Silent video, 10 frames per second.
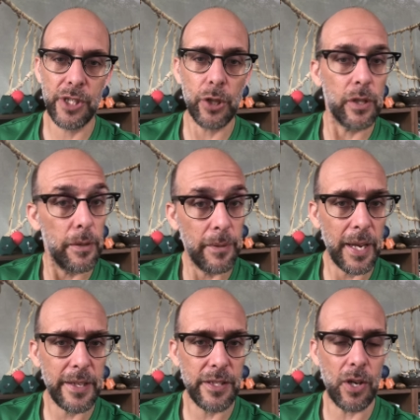Cheltenham
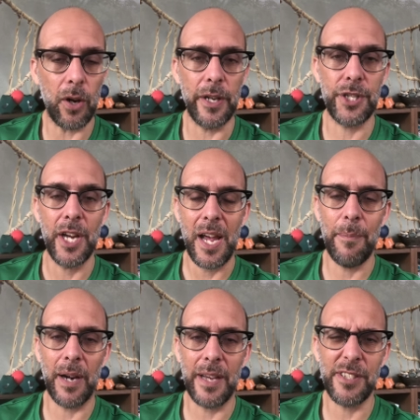Ladies College
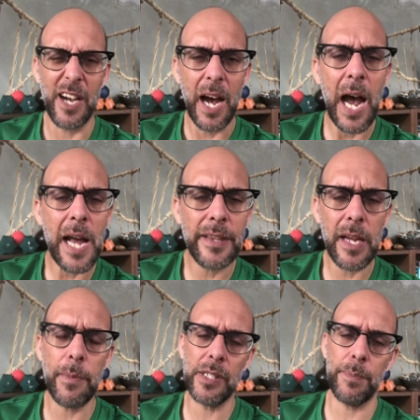in Malaysia and
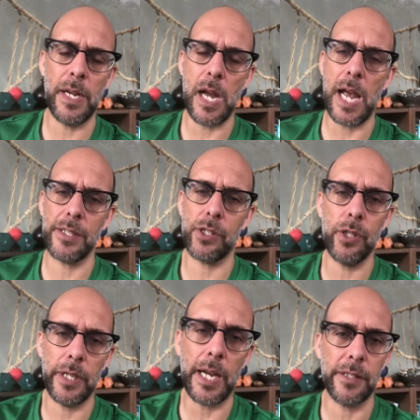they must be as
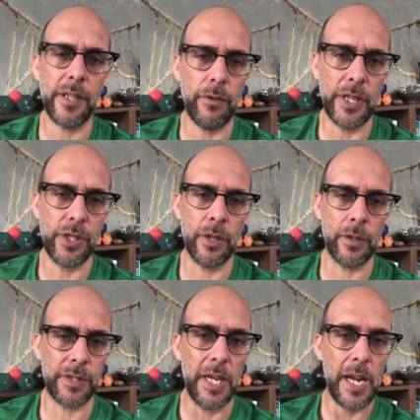good as the
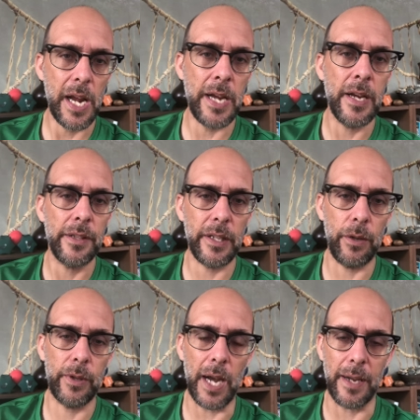originals in
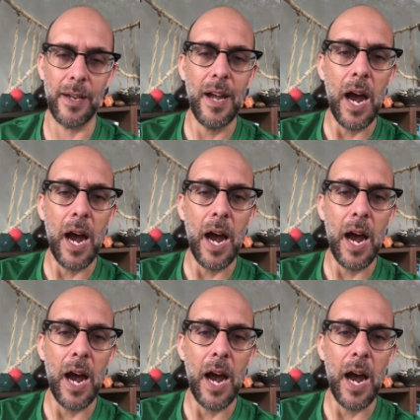the UK.